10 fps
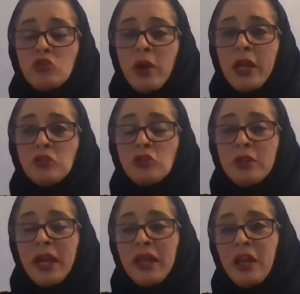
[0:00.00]
trying to
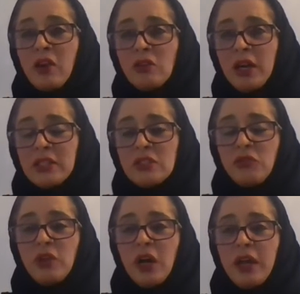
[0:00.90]
look at airlines
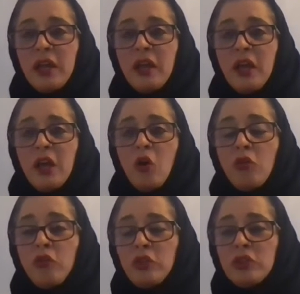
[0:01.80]
flying
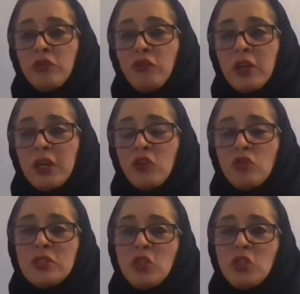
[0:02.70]
over the different countries,